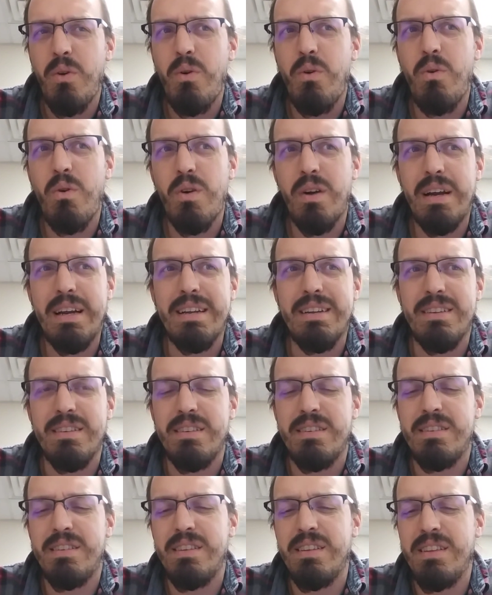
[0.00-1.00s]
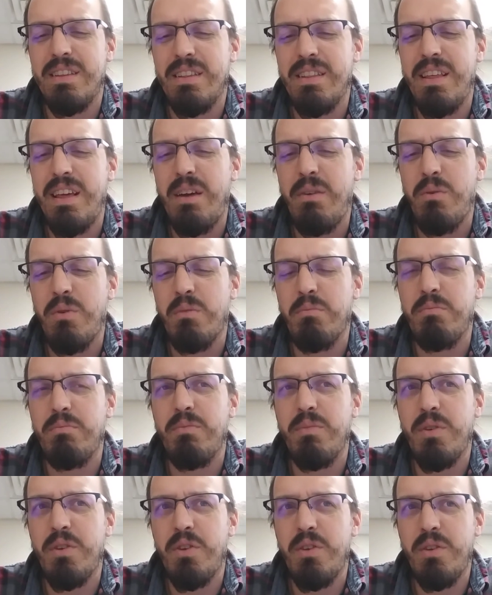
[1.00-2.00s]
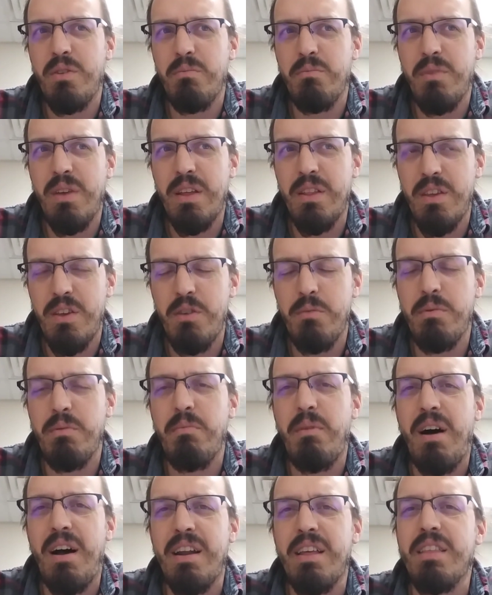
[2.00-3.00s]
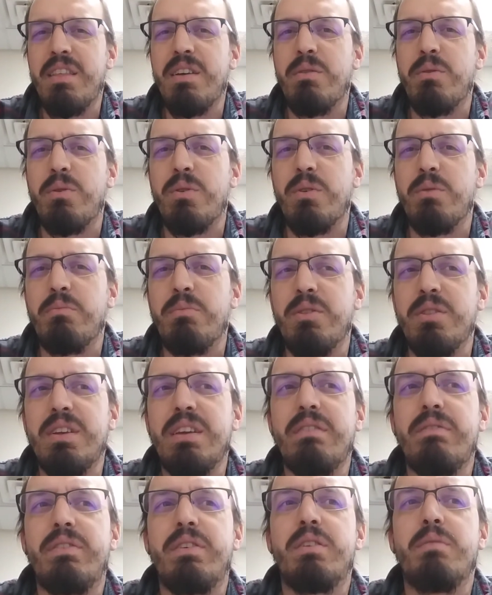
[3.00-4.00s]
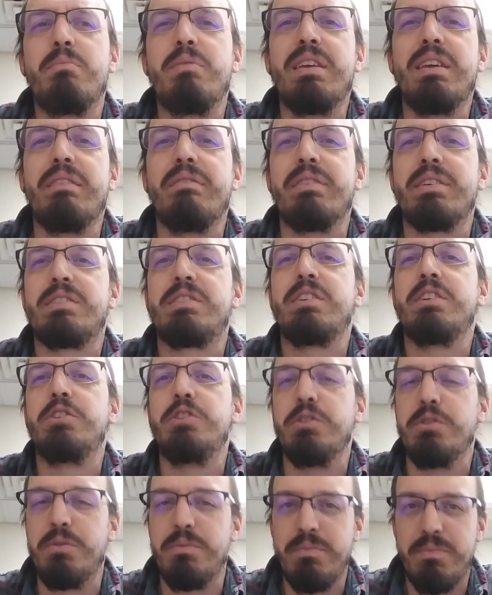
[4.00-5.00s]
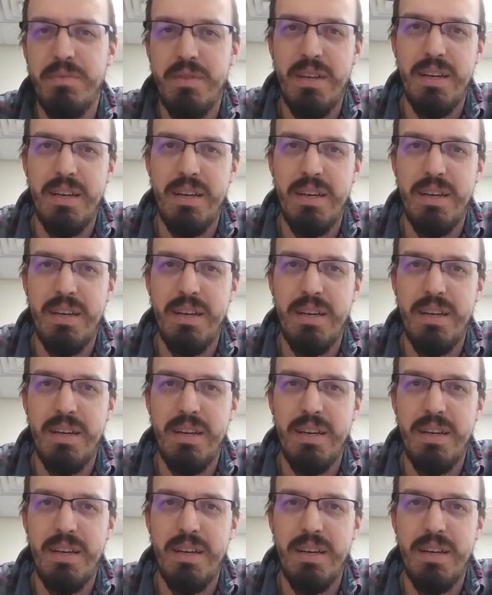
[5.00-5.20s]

organs that were in the human body that were believed to be vestigial,